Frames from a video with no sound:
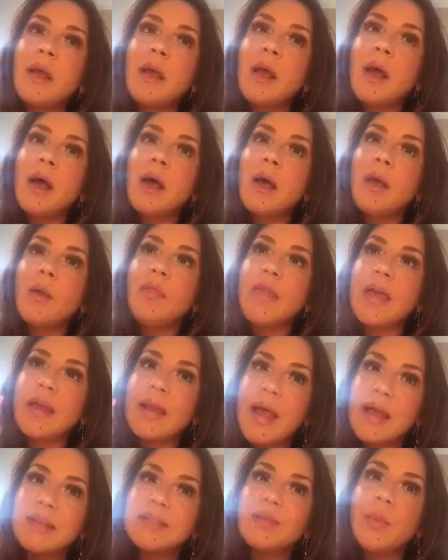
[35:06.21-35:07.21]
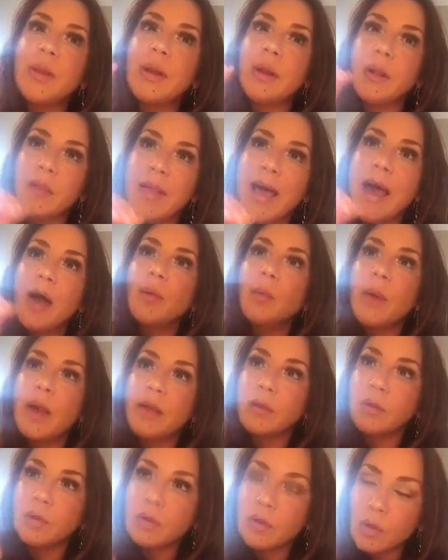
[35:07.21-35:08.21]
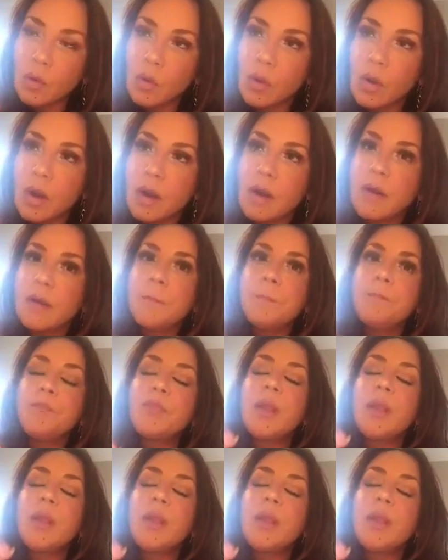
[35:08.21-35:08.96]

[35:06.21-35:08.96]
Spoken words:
that has been allowed by the Lord